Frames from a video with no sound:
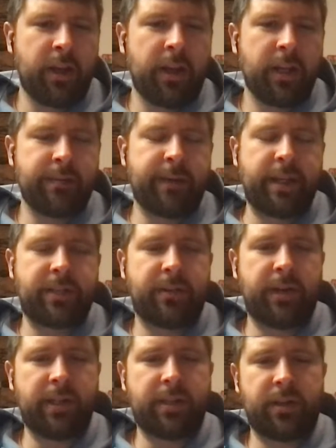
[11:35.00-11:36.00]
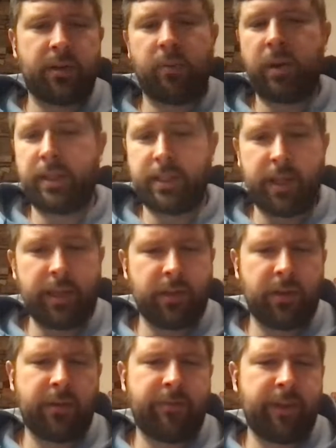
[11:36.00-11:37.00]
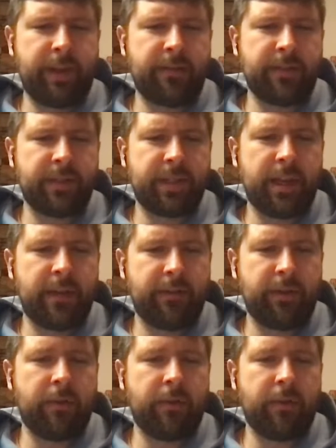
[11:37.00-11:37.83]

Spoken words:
His master answered, "Well done, good and faithful slave.